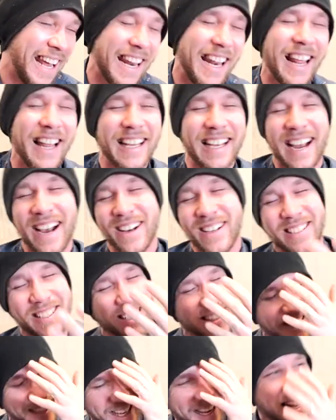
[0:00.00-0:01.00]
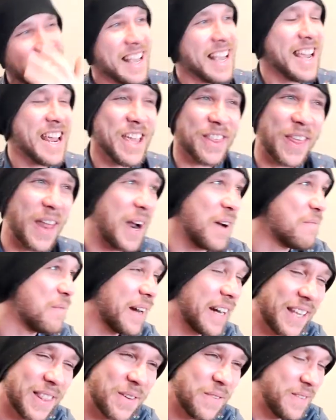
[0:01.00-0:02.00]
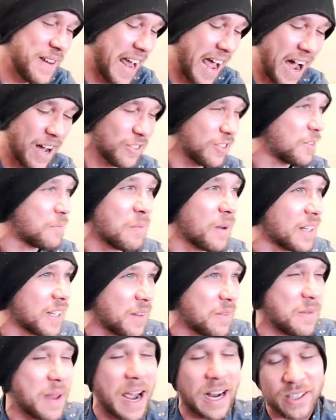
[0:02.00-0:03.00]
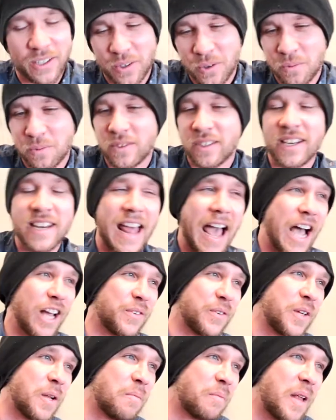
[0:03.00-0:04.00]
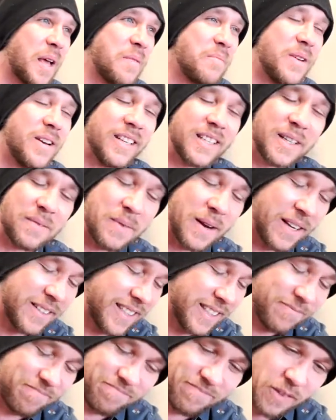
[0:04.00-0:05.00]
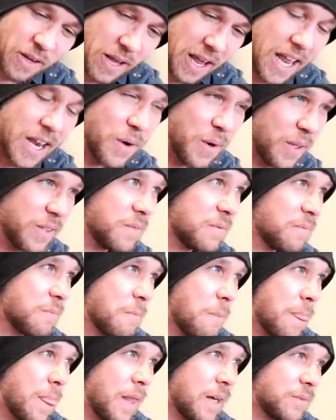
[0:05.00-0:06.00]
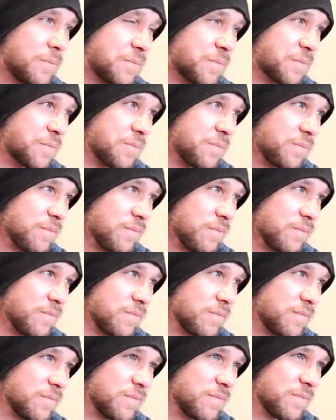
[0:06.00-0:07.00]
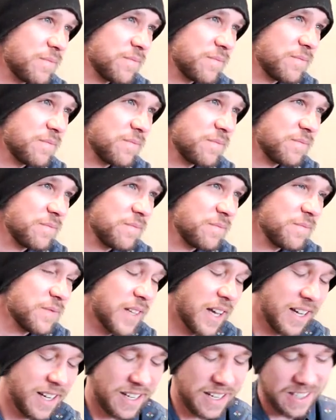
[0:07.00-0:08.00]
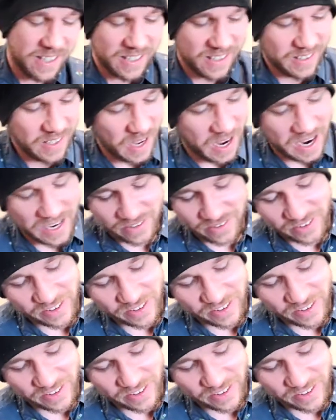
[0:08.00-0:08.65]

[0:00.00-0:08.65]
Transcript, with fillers: like, I was just, he thought I'm bringing them down, smuggling them down to Nashville to play music. But I was like, did you, have, did you, have, to break the news the Allman Brothers aren't all brothers oh, either? I was